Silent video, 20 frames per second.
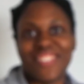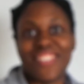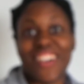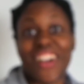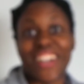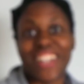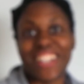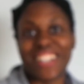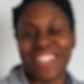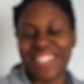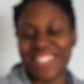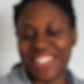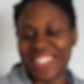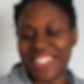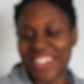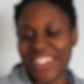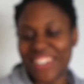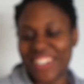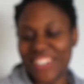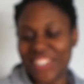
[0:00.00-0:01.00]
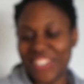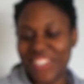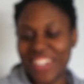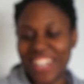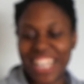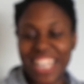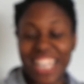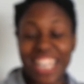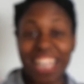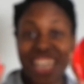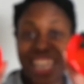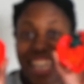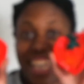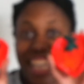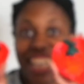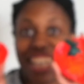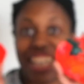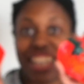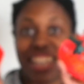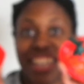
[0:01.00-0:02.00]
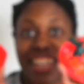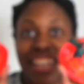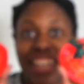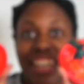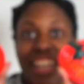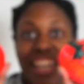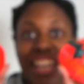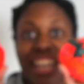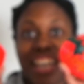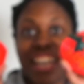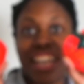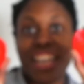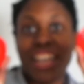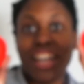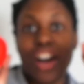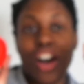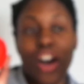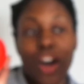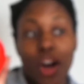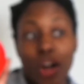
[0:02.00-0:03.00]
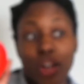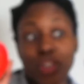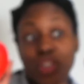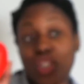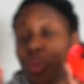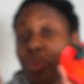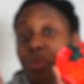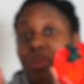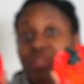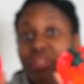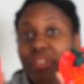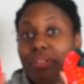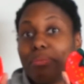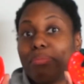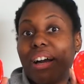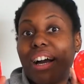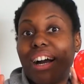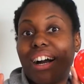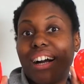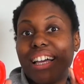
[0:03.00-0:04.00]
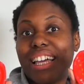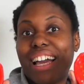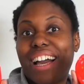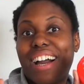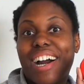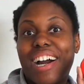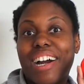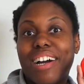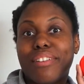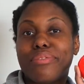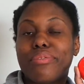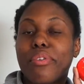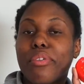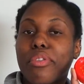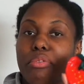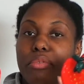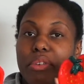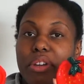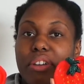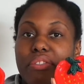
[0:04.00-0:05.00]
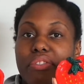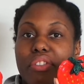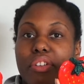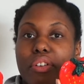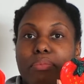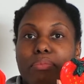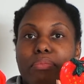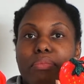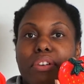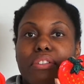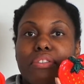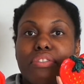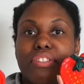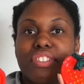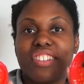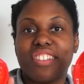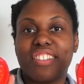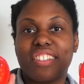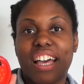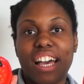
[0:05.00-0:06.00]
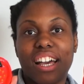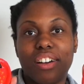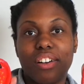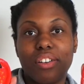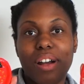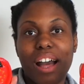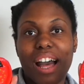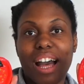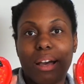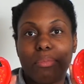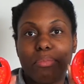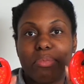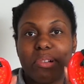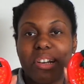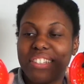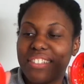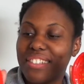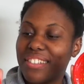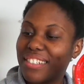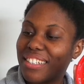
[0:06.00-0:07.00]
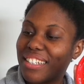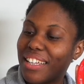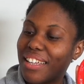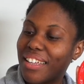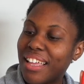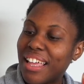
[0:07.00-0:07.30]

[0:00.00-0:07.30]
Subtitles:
Right, so here are 2 of them. I have 3 of them for sale at present,